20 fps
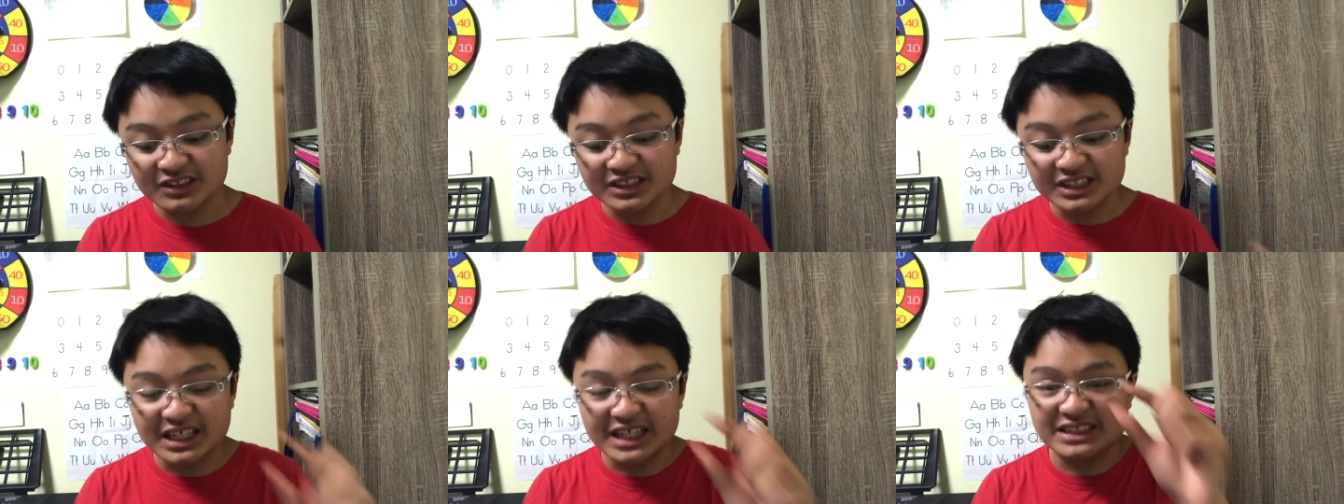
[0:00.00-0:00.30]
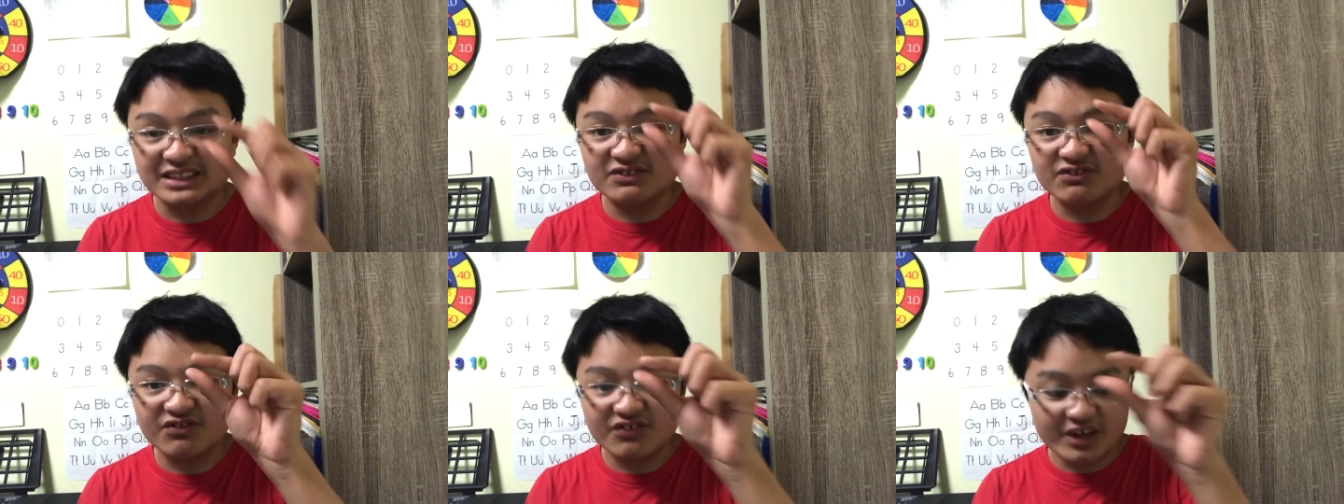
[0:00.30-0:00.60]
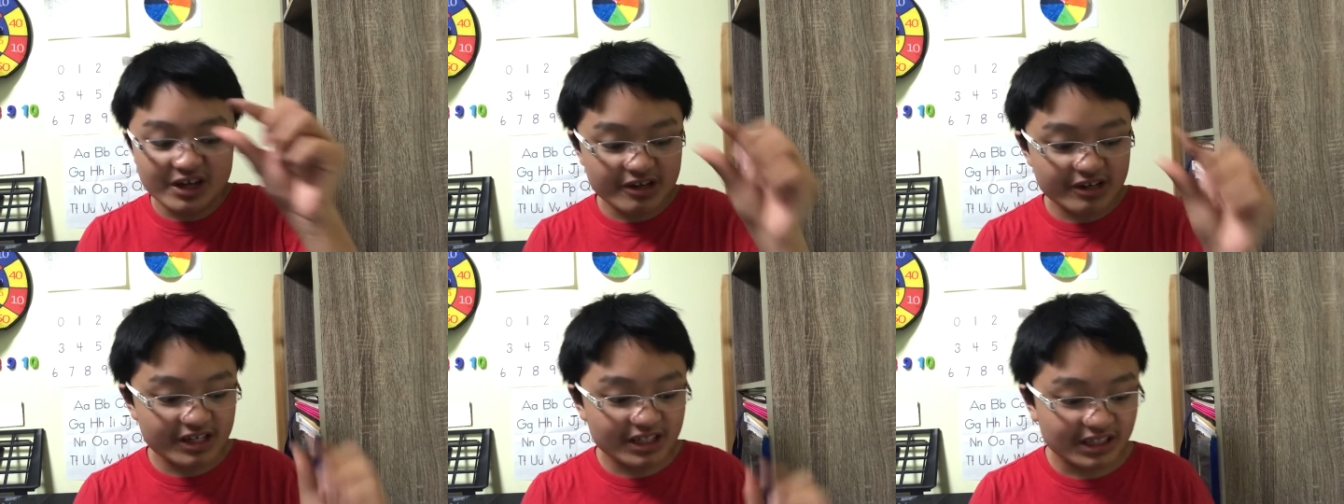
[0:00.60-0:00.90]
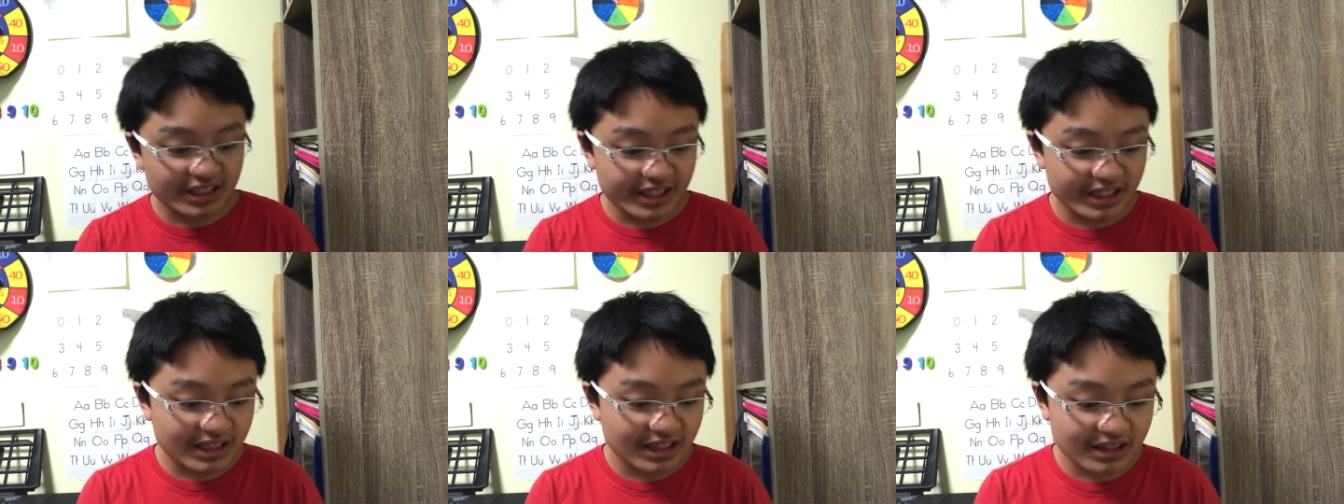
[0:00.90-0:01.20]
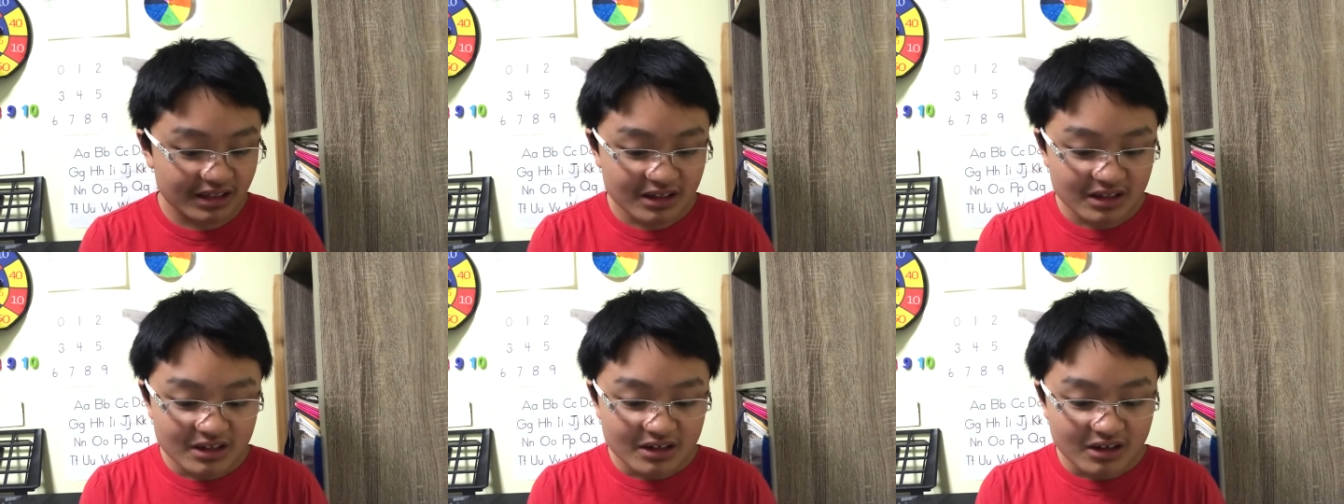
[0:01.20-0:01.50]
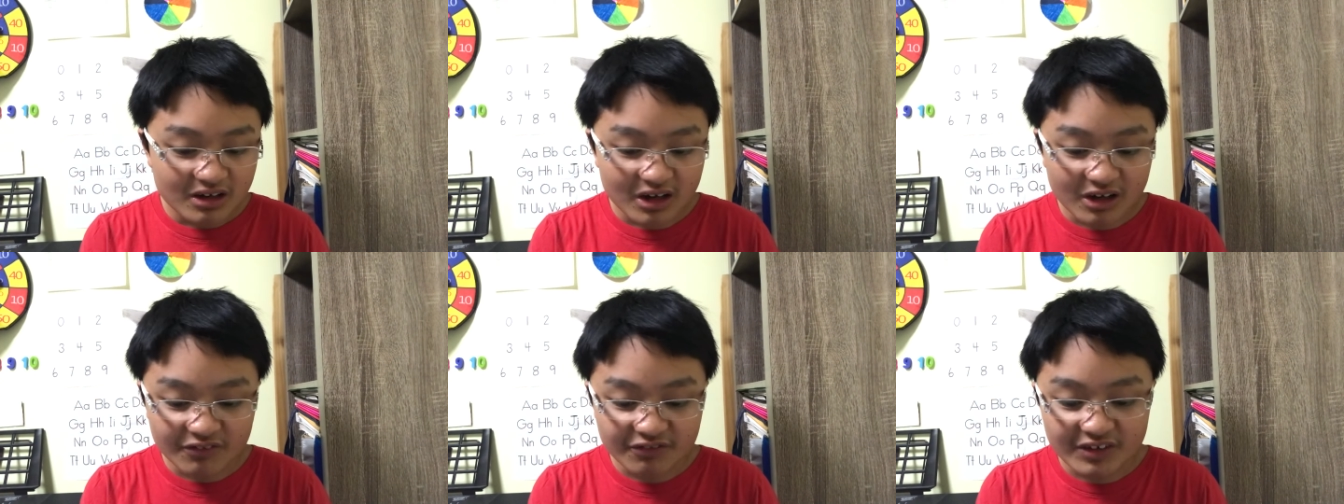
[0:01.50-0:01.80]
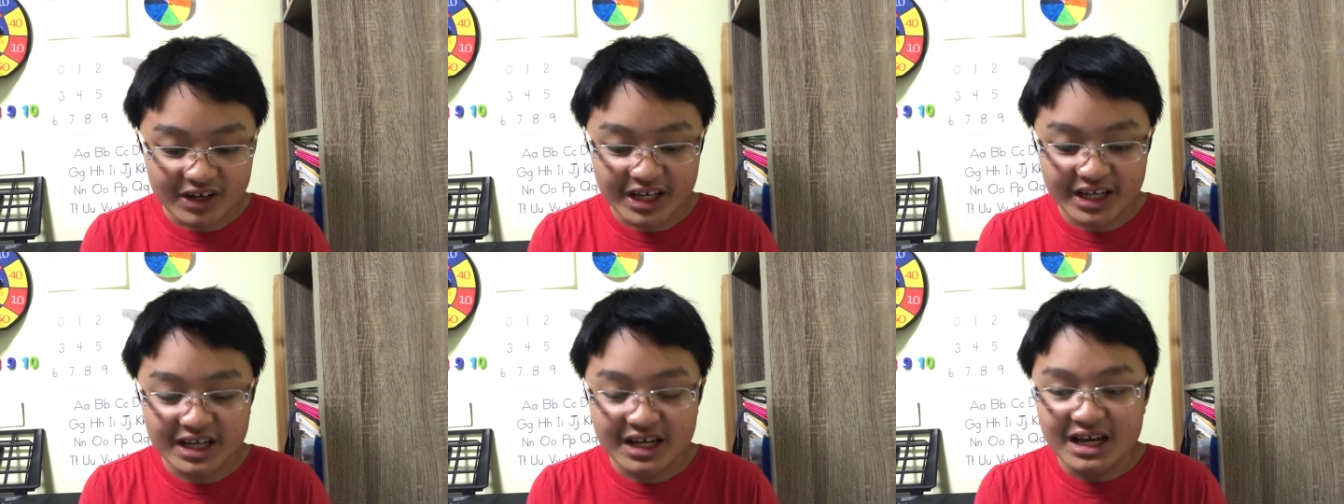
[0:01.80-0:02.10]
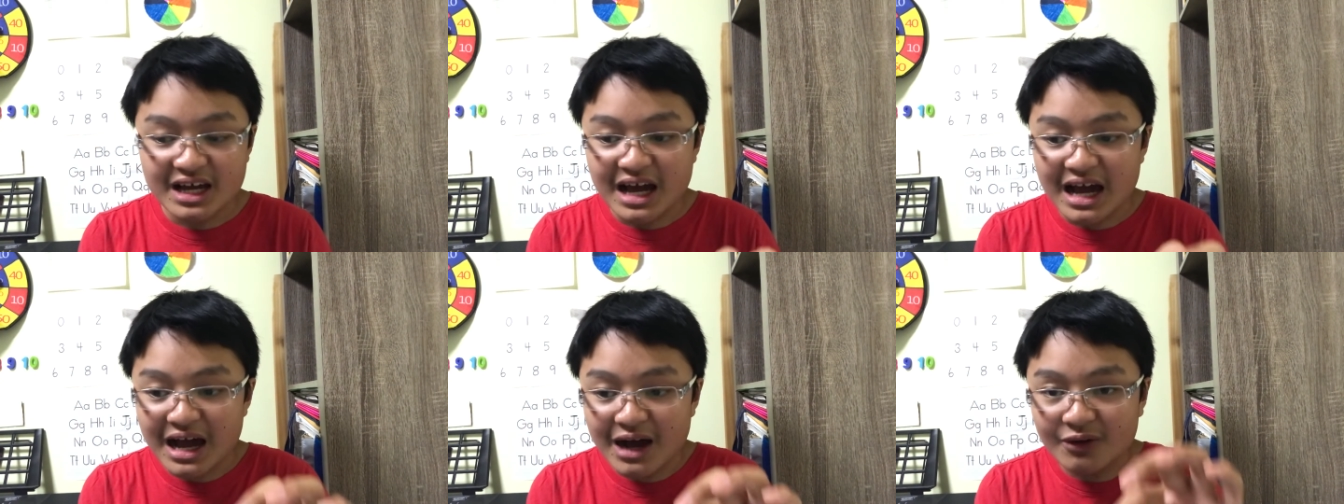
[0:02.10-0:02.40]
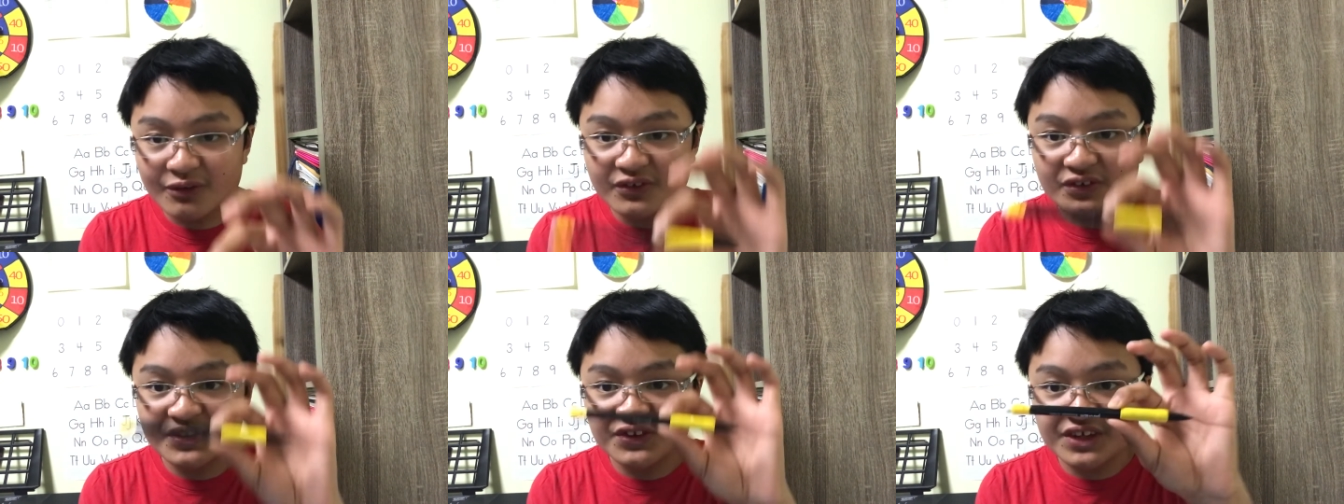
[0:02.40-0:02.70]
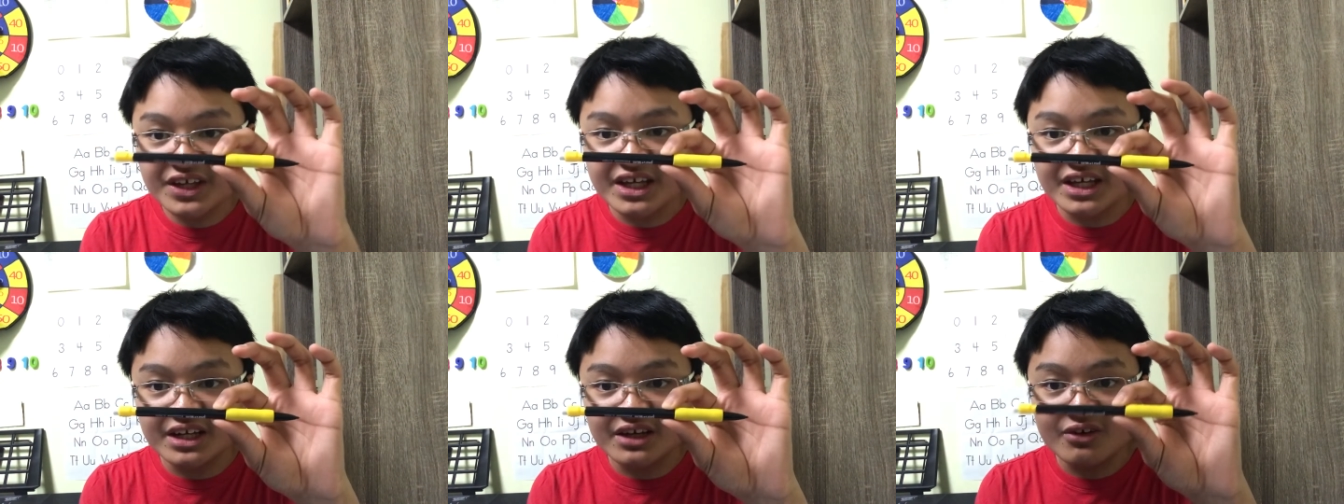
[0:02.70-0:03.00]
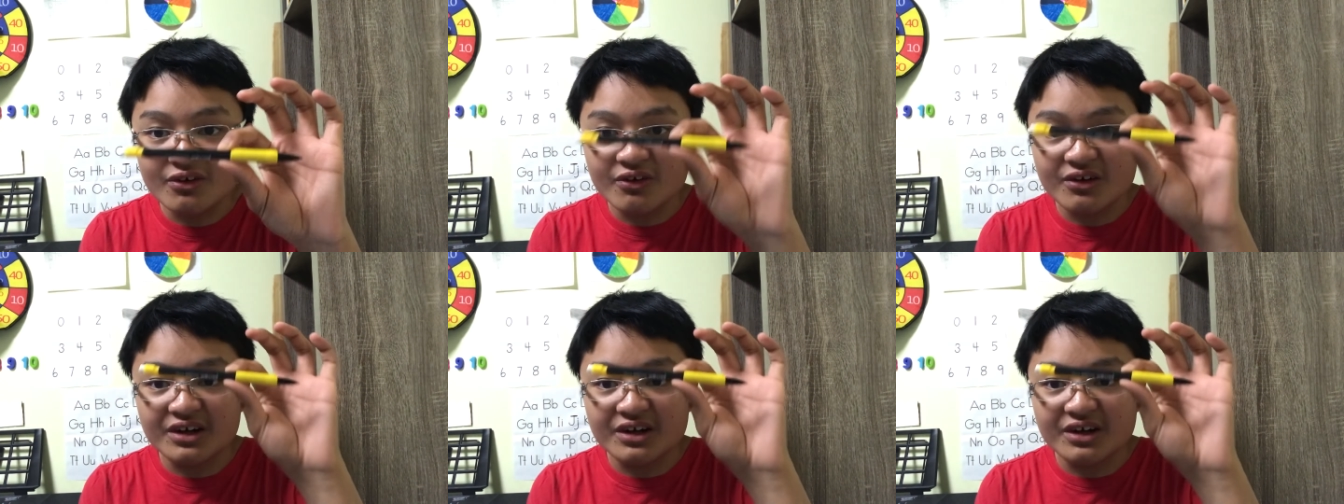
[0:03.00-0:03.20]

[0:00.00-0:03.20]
That's very little of like how thin